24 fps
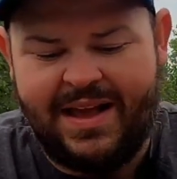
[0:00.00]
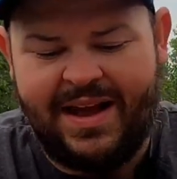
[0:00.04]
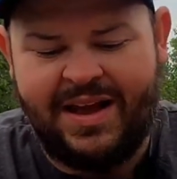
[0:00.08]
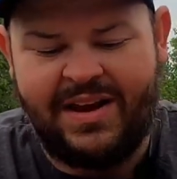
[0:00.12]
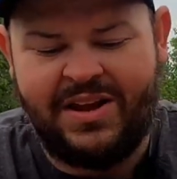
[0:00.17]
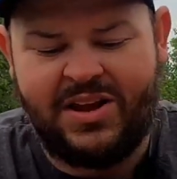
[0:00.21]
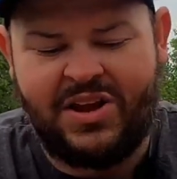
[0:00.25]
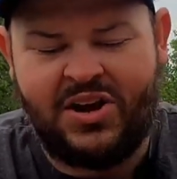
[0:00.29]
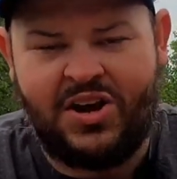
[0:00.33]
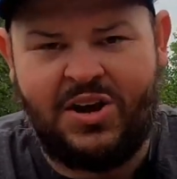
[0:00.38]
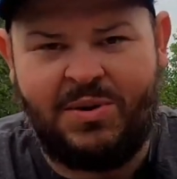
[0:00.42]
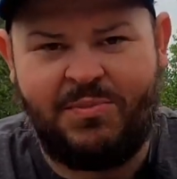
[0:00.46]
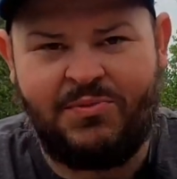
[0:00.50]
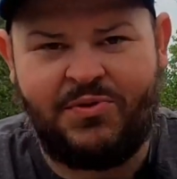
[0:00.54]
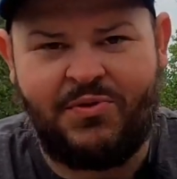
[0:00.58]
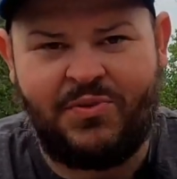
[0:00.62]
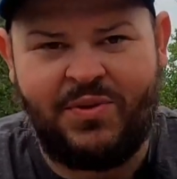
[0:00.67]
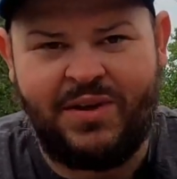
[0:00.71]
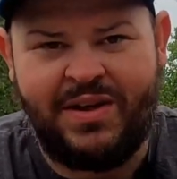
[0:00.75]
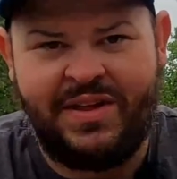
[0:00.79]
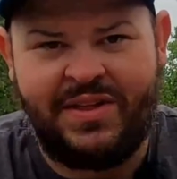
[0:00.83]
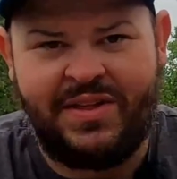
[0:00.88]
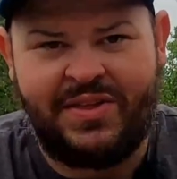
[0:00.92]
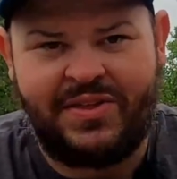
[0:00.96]
and it comes
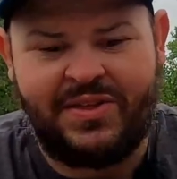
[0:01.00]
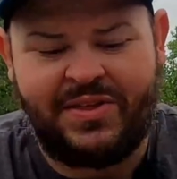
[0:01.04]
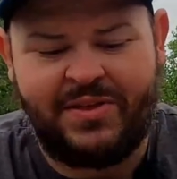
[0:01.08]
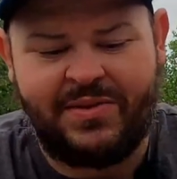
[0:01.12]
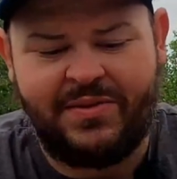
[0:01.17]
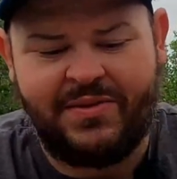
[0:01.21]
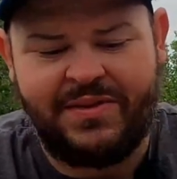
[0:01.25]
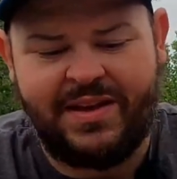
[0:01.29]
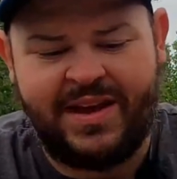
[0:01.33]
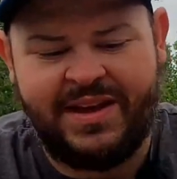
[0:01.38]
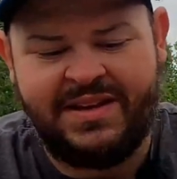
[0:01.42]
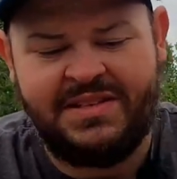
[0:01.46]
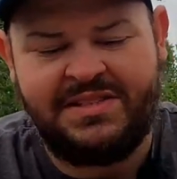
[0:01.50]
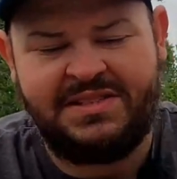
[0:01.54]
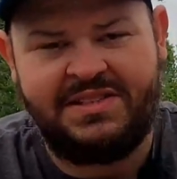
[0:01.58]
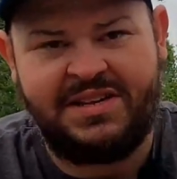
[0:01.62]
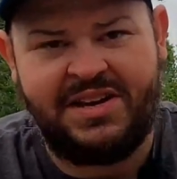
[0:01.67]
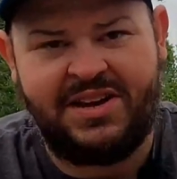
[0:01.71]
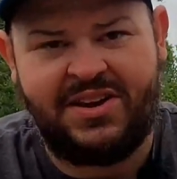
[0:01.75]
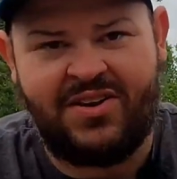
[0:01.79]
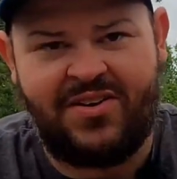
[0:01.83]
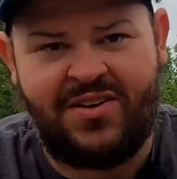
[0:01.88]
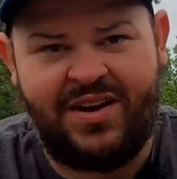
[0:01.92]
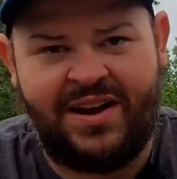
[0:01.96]
with a
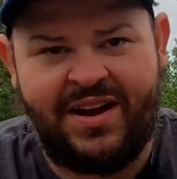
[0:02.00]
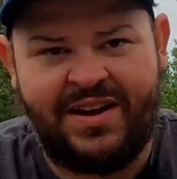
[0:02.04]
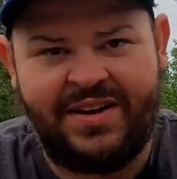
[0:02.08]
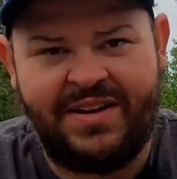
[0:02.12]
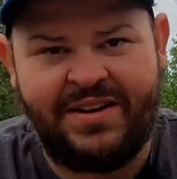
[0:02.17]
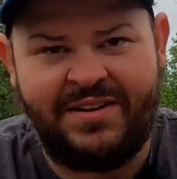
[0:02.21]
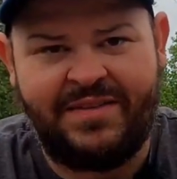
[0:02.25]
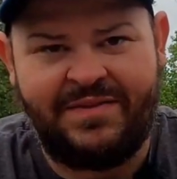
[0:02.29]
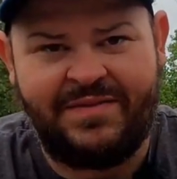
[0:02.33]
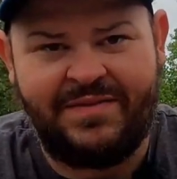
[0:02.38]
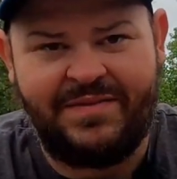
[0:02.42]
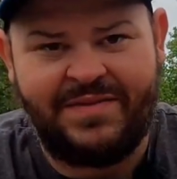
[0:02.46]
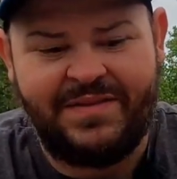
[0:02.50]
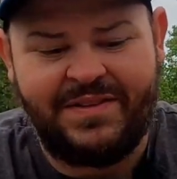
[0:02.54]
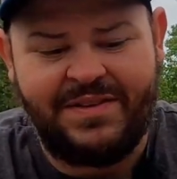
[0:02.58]
sticker on it.